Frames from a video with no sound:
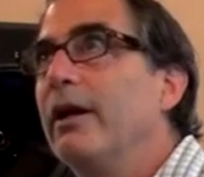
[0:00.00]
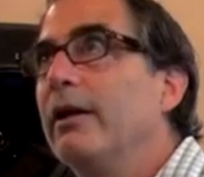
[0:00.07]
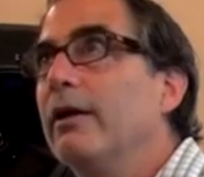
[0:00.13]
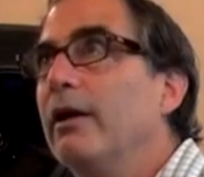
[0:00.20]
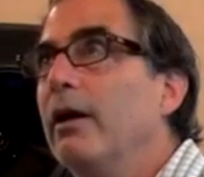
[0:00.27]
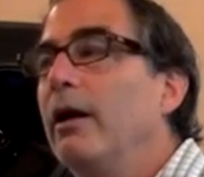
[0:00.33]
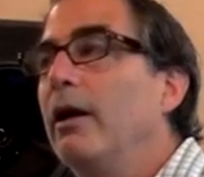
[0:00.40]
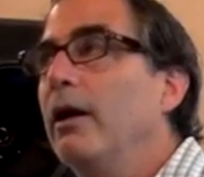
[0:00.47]

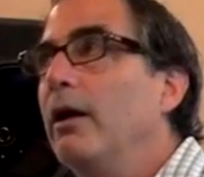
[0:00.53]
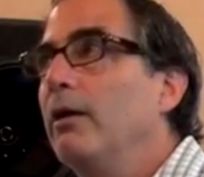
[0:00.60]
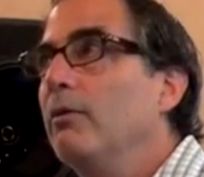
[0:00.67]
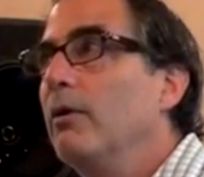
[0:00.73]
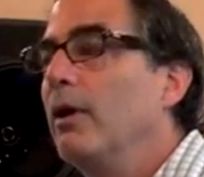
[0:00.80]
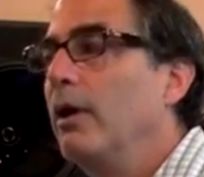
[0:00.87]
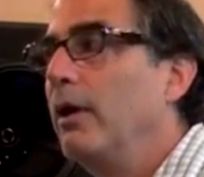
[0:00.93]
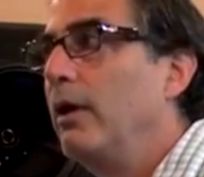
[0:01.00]

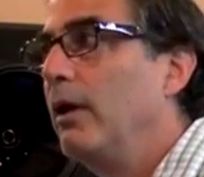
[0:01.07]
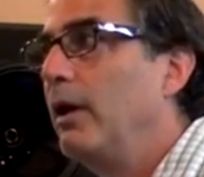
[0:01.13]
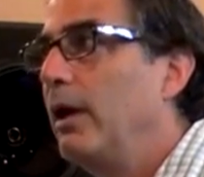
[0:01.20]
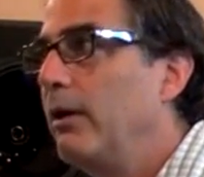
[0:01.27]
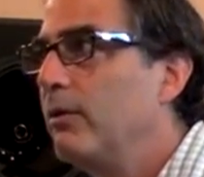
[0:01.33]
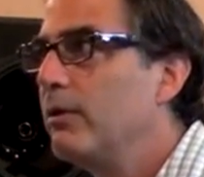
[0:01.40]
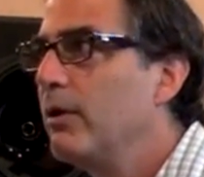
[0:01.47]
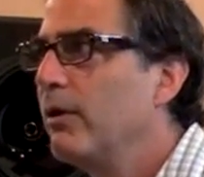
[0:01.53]
I
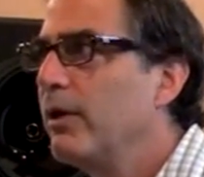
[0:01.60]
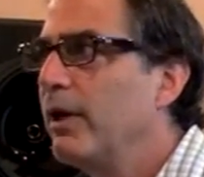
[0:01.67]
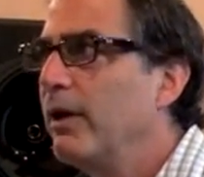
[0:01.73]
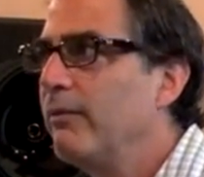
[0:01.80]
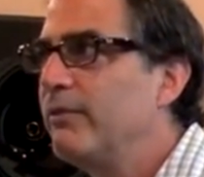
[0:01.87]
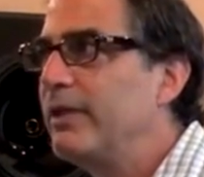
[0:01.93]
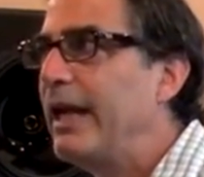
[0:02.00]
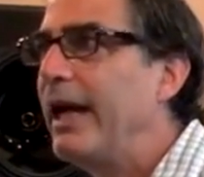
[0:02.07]
don't know that
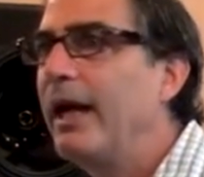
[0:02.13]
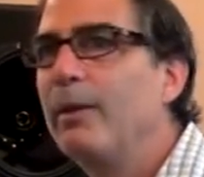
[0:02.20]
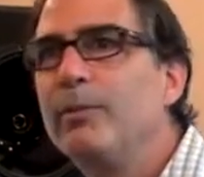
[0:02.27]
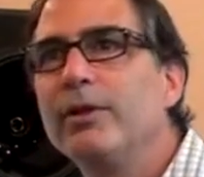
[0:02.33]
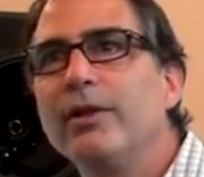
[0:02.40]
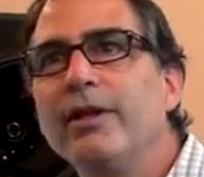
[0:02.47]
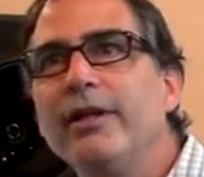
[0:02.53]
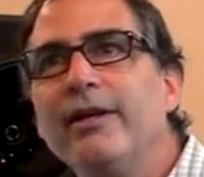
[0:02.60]
I've
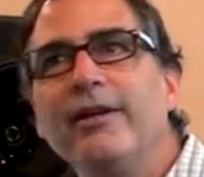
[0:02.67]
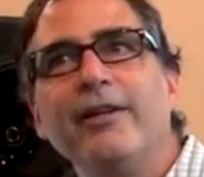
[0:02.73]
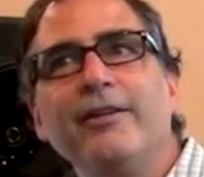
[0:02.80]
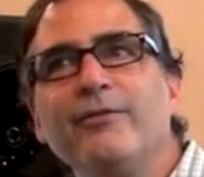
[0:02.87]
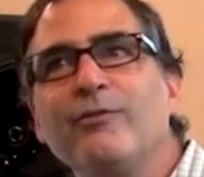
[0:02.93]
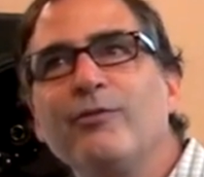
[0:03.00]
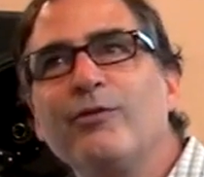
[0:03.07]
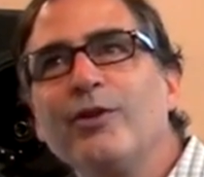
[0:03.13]
tabulated
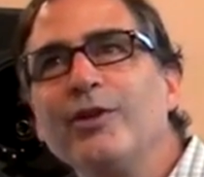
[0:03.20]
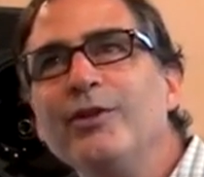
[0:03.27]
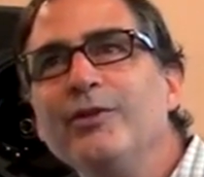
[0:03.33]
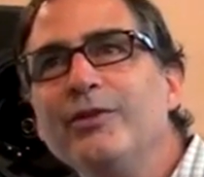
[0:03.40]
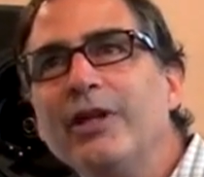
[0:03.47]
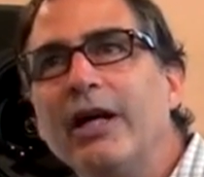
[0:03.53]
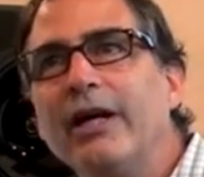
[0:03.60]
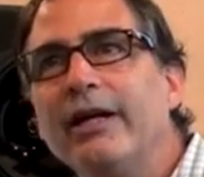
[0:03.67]
it for you
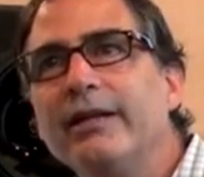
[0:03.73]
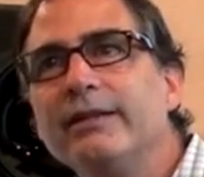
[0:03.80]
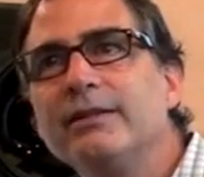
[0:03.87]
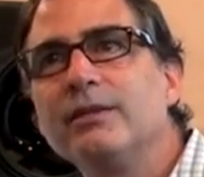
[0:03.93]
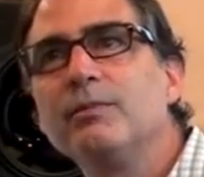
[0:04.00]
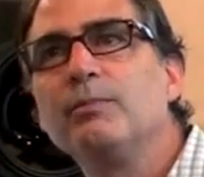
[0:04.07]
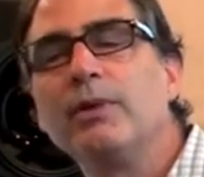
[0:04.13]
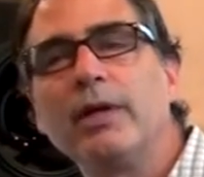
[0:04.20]

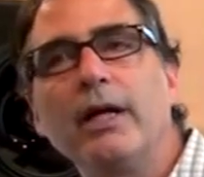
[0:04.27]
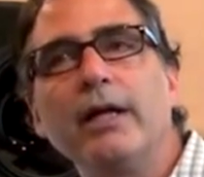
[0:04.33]
guys, but